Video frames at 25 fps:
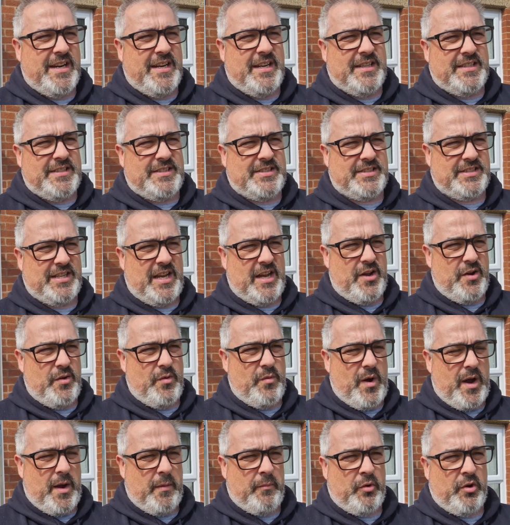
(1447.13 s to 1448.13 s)
So
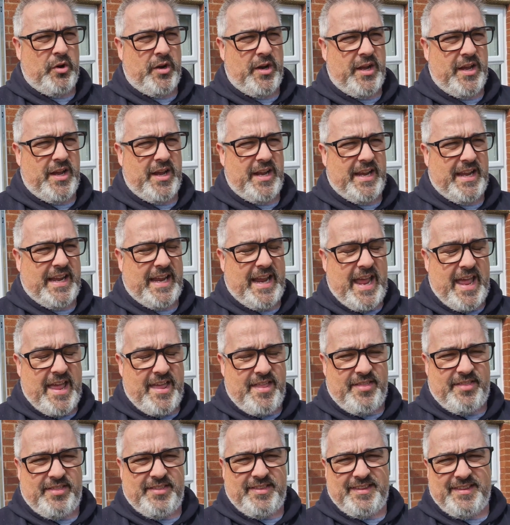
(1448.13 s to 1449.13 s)
I'm gonna get
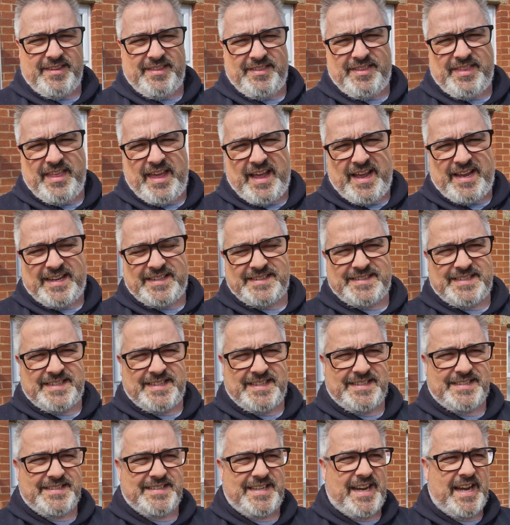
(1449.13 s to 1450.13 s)
that
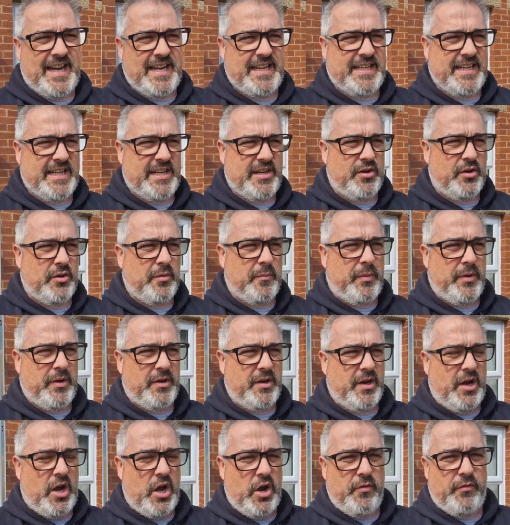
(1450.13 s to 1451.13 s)
tidied up
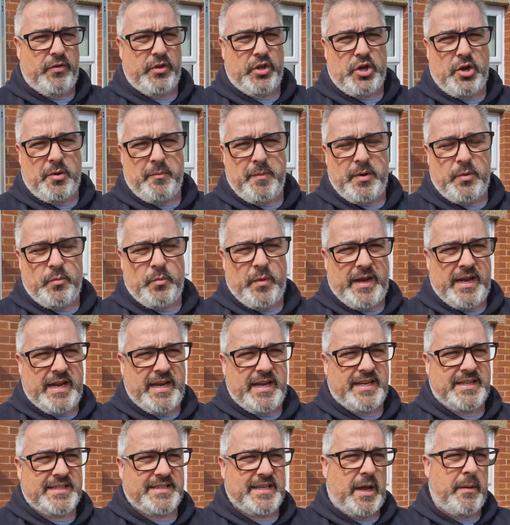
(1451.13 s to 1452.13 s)
over the coming
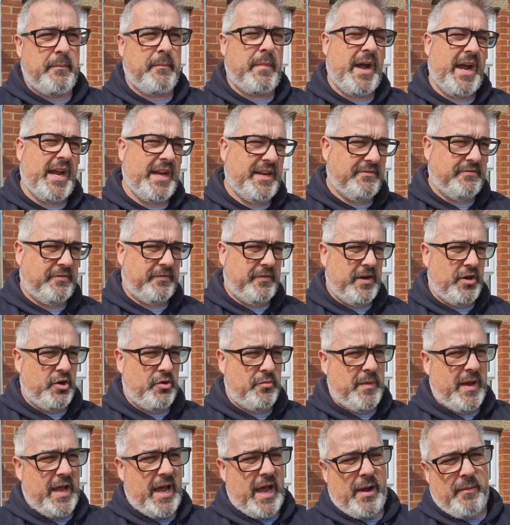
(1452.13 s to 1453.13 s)
weeks. I might film
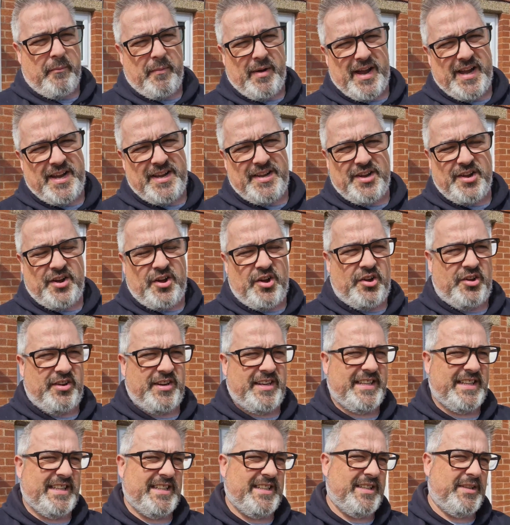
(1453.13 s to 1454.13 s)
it, I might not.
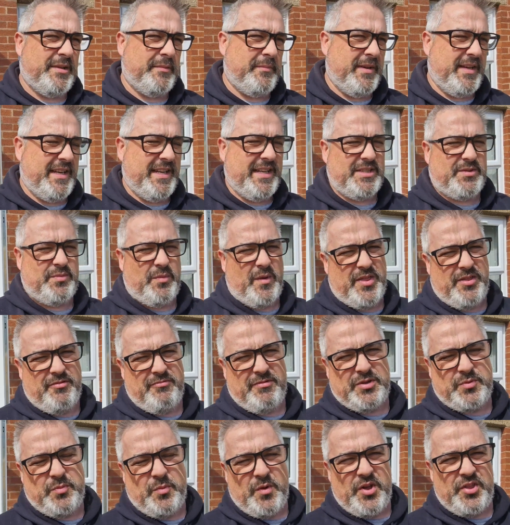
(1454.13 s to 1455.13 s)
I mean, it's whether
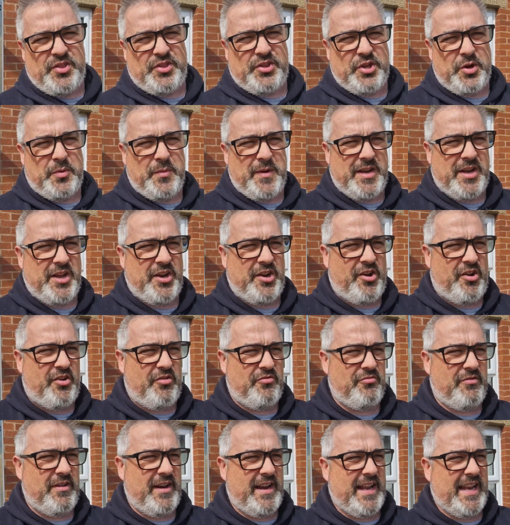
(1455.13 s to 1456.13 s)
it's worth doing or not,
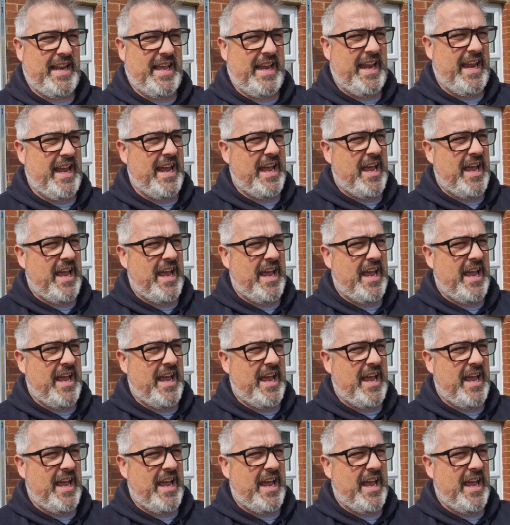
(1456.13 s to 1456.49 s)
really.